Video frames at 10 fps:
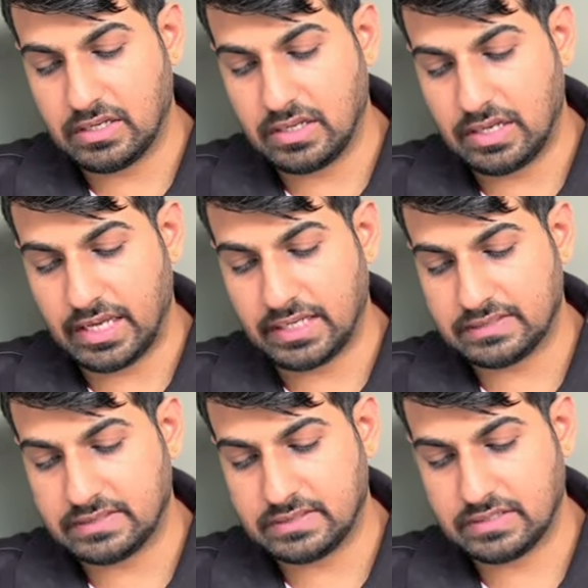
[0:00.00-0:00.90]

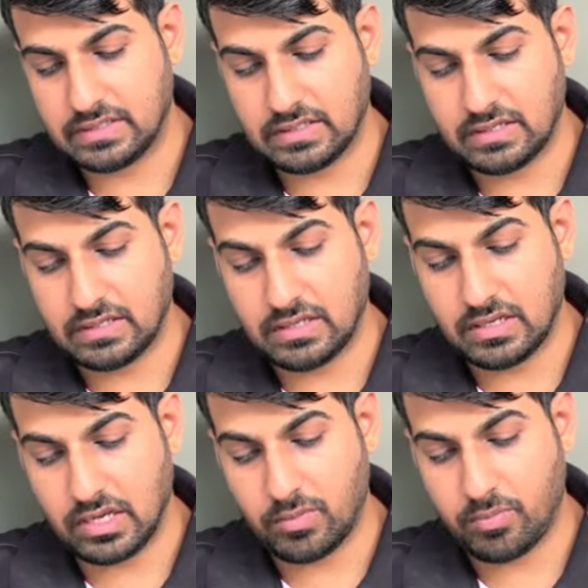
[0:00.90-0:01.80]
X
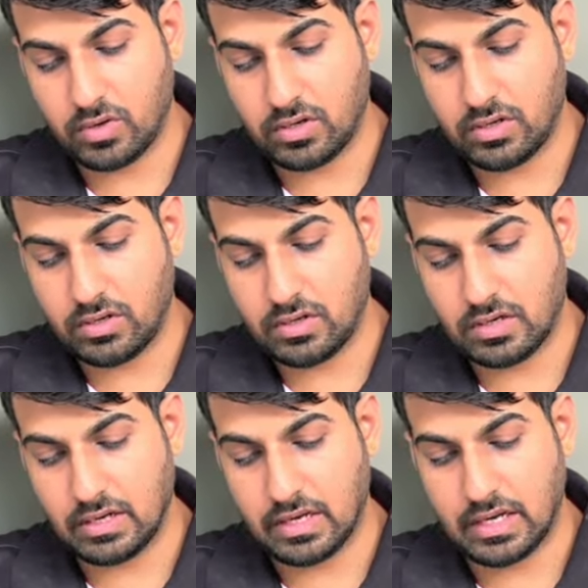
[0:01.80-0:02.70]
upon
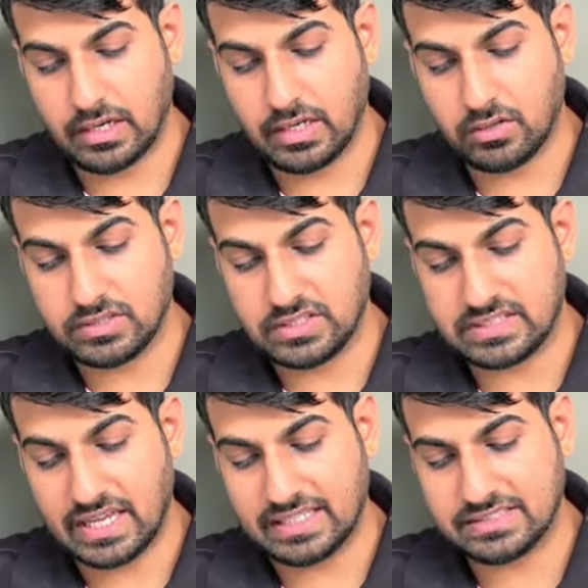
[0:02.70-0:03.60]
R. Now
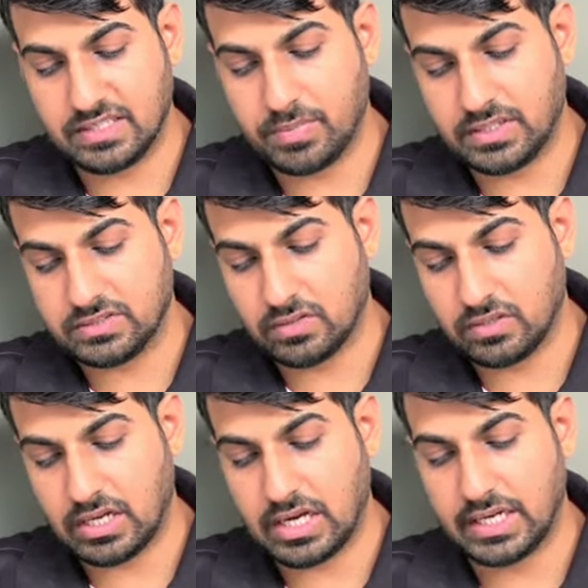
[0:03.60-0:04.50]
this X depends
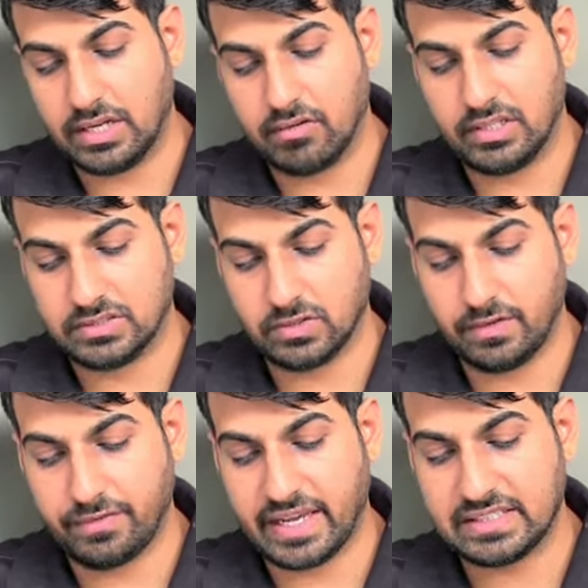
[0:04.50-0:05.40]
on R equivalent. So
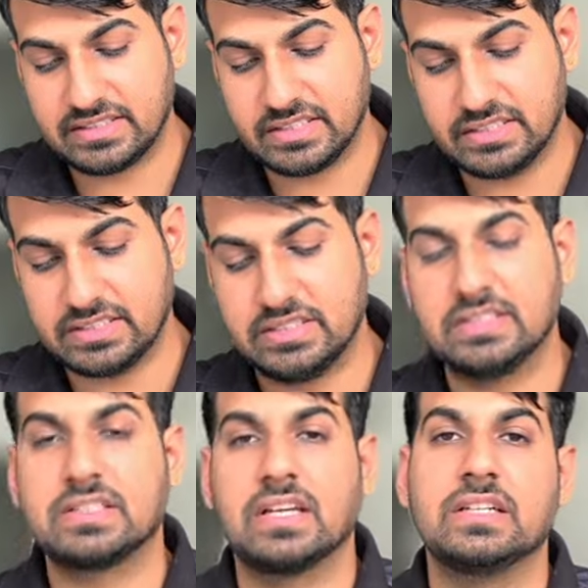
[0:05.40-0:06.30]
if X changes,
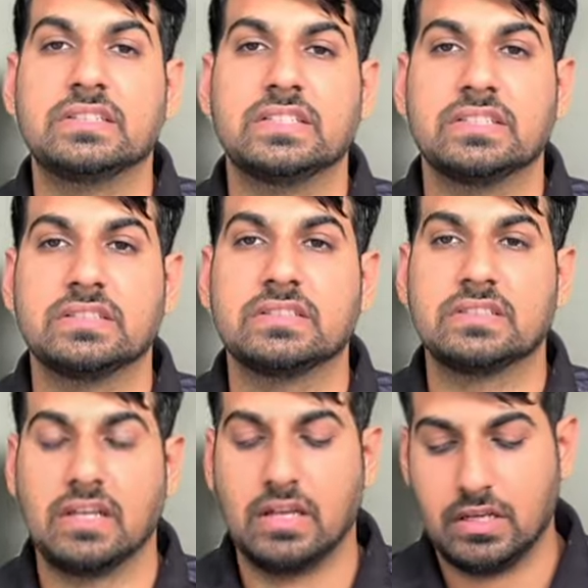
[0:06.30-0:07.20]
this current changes.
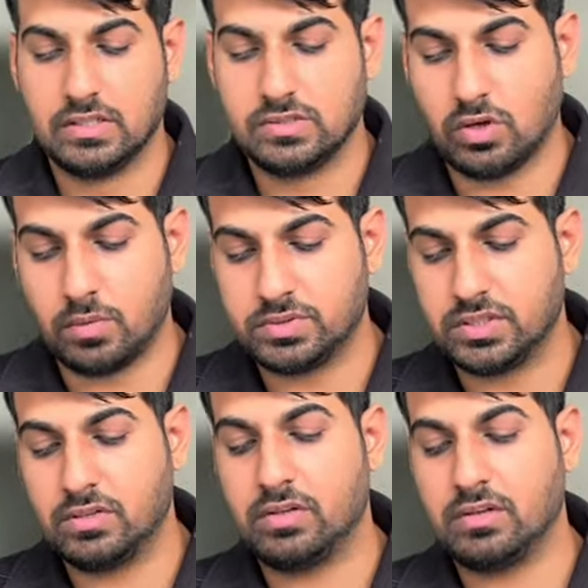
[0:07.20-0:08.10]
So
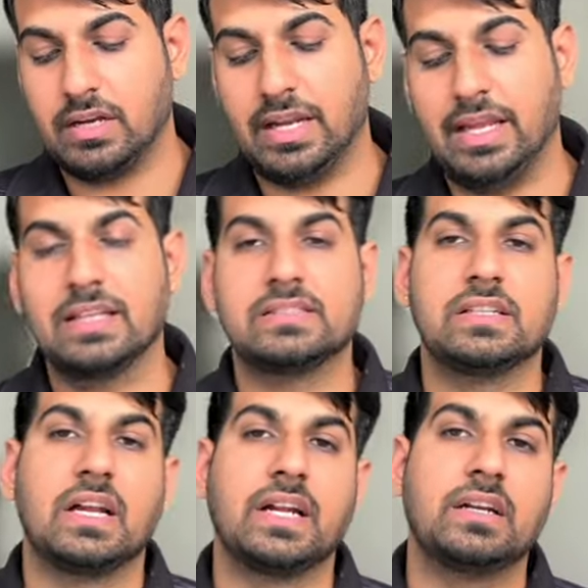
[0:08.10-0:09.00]
option A is
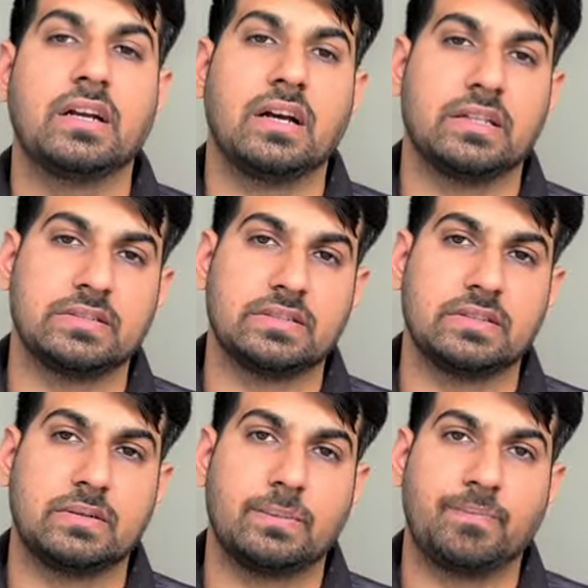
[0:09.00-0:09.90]
the right answer.
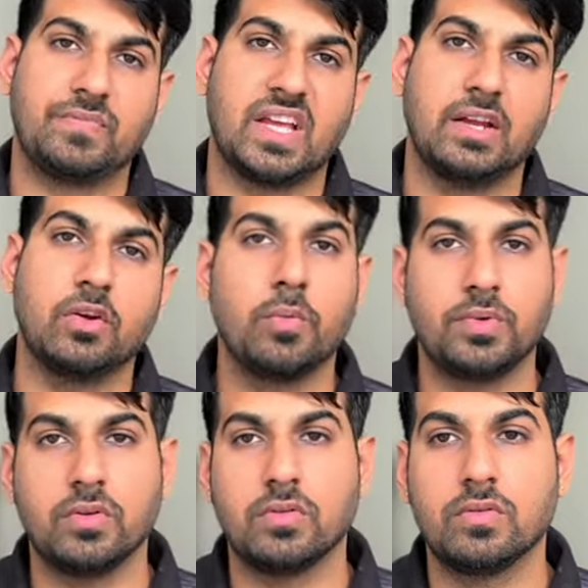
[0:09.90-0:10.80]
I hope
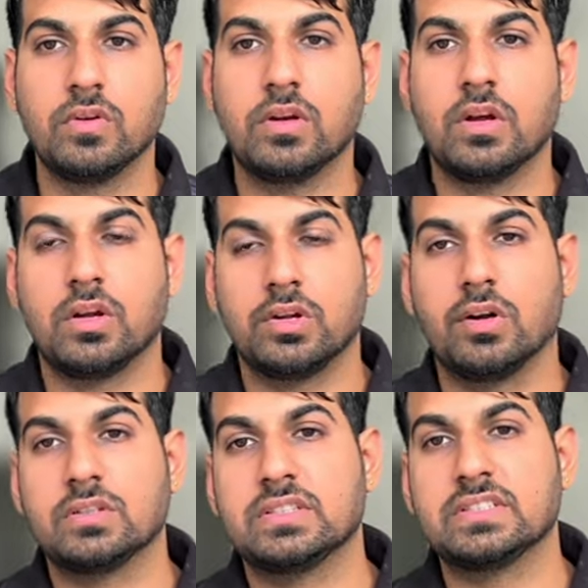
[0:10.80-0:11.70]
you
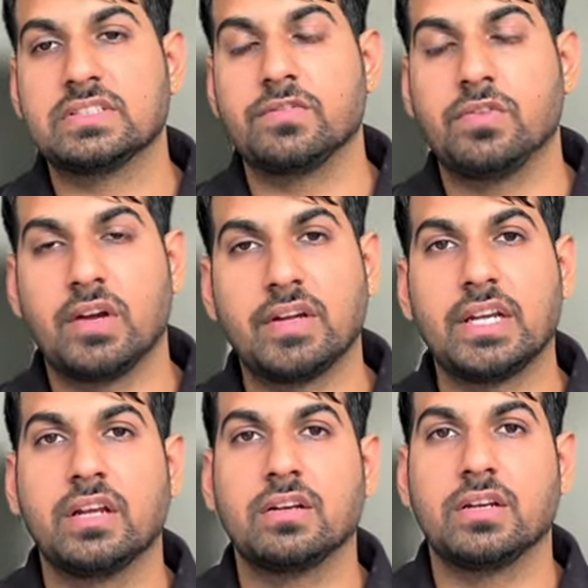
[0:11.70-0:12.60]
got this. If you have
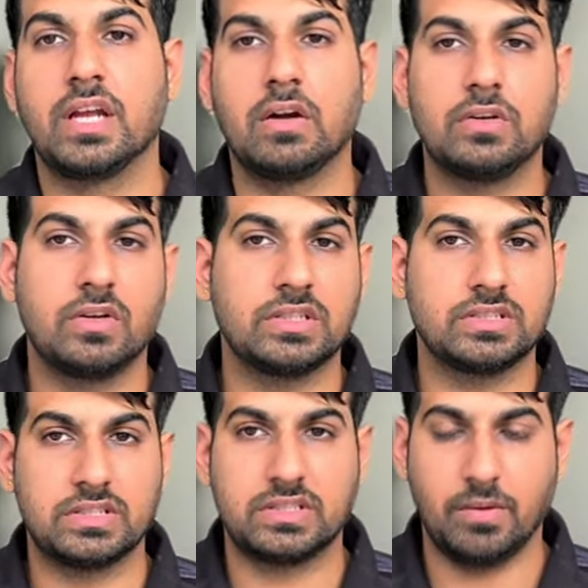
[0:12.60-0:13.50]
any doubt, you can
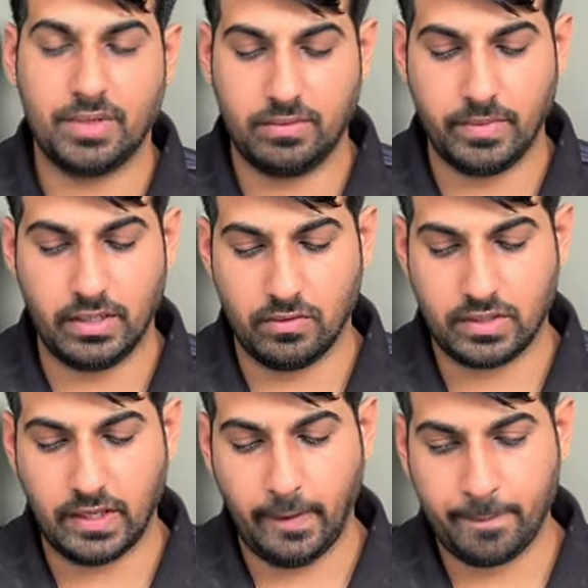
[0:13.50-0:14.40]
just comment below.
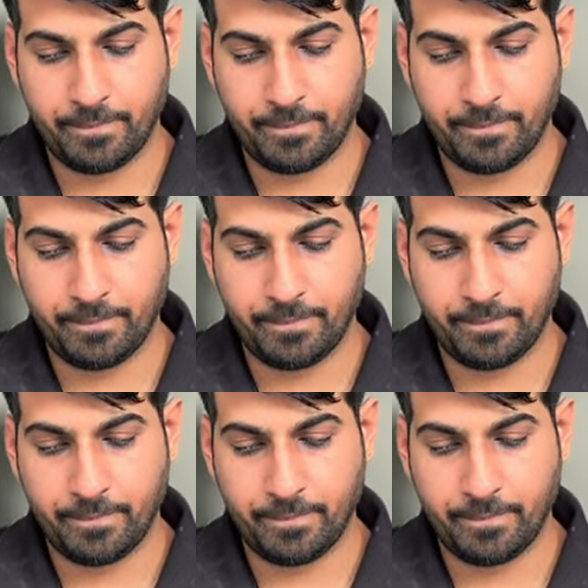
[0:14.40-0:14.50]
Okay.